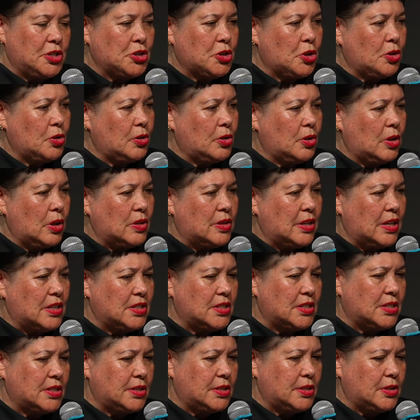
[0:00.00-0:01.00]
this
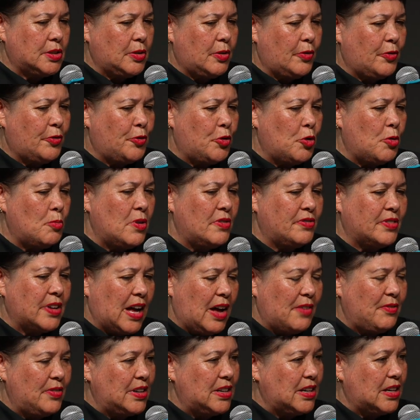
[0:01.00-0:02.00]
form of
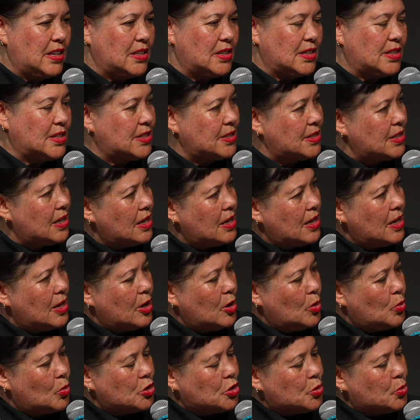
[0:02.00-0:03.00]
governance,
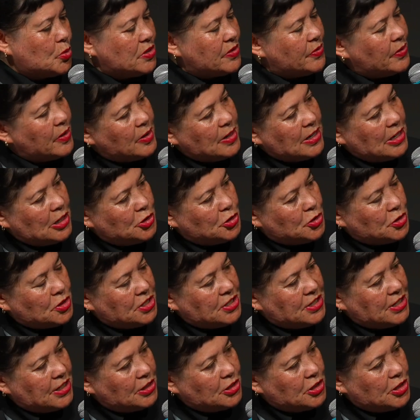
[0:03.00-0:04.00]
which was very
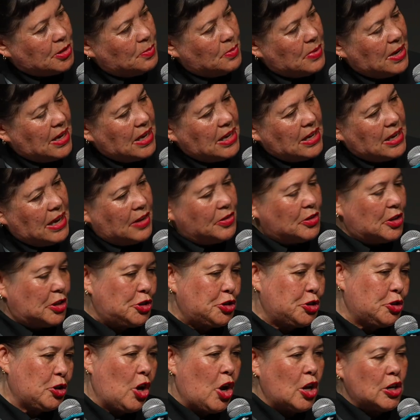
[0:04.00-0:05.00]
interesting to me, and
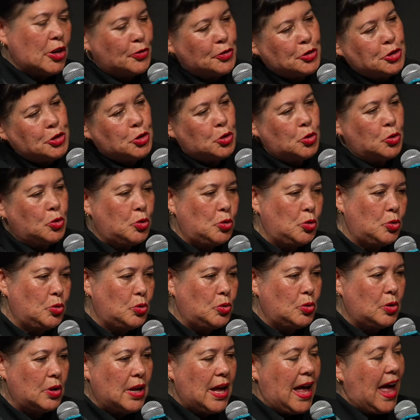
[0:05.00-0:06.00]
this kind of
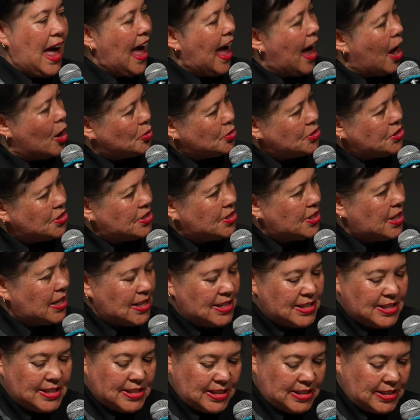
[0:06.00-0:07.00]
two-house
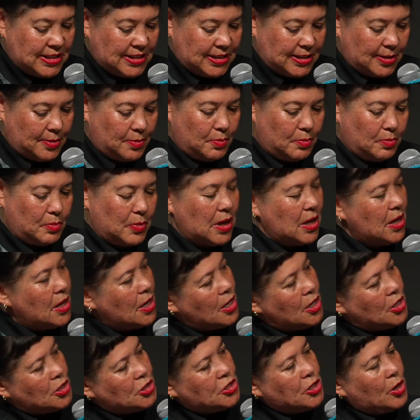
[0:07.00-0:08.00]
system.
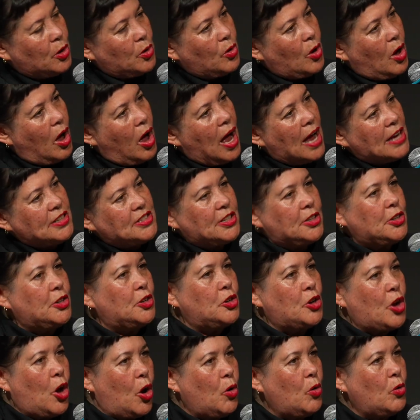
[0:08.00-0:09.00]
So I
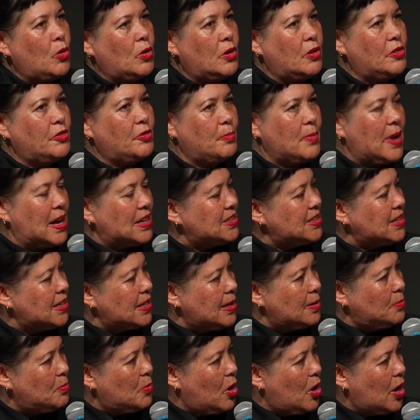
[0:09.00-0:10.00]
didn't know of
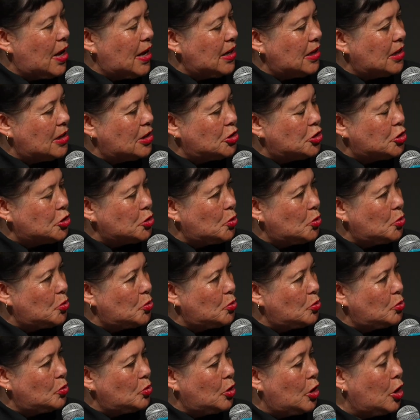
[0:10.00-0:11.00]
Matike Mai
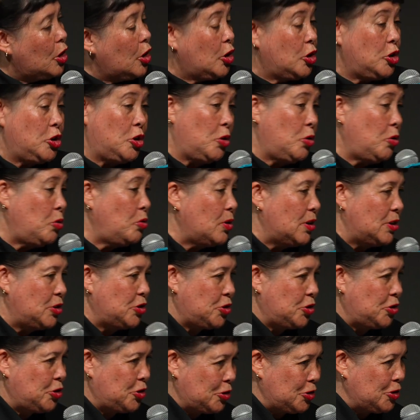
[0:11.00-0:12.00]
until you
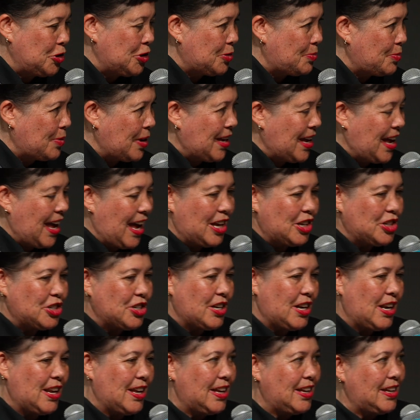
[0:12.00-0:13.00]
introduced me,
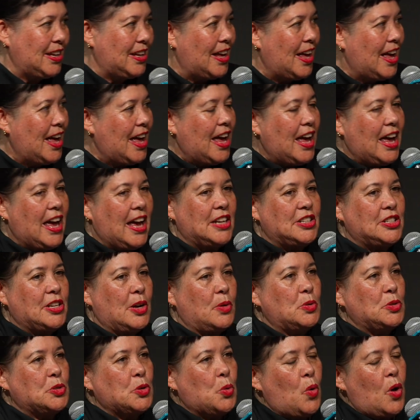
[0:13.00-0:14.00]
actually, and
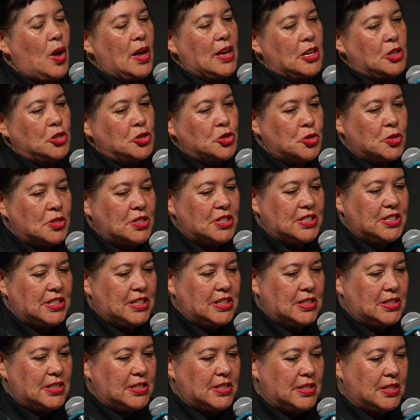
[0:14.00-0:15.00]
I was quite
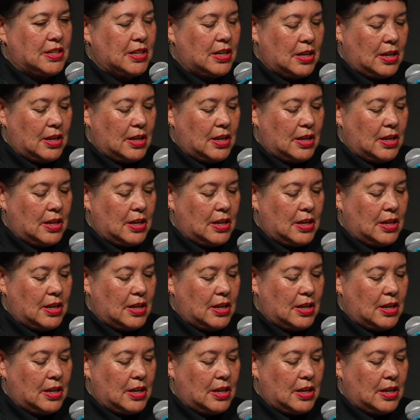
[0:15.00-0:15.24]
interested